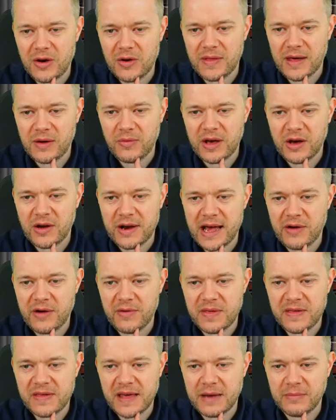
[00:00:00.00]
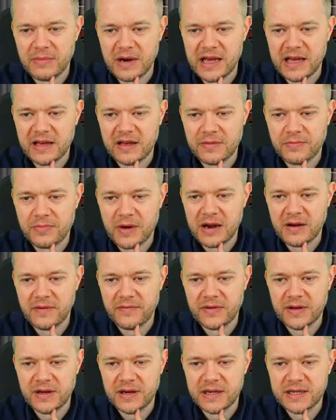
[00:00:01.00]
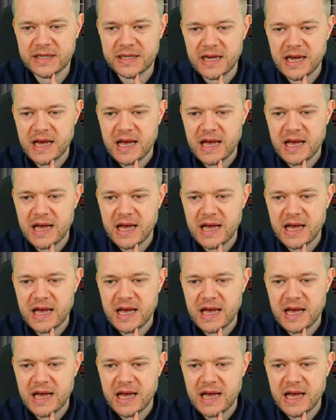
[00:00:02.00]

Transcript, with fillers: that we are now in the same league as Brentford.